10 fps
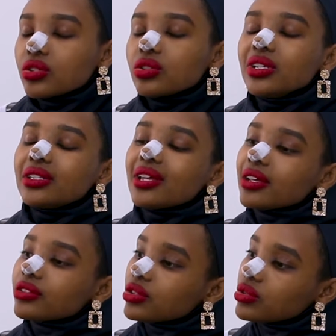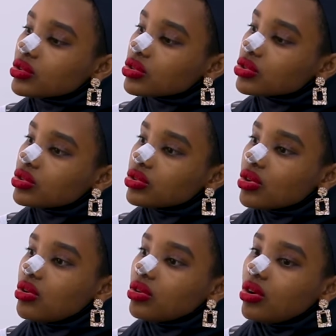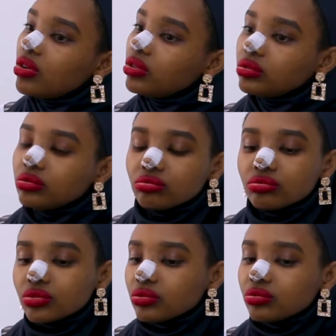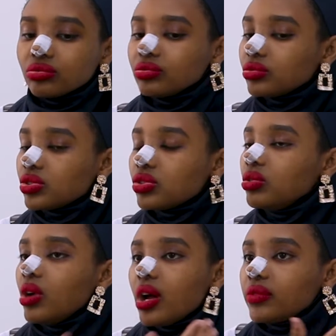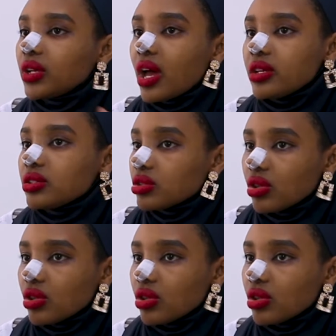So it takes you so long to have a nice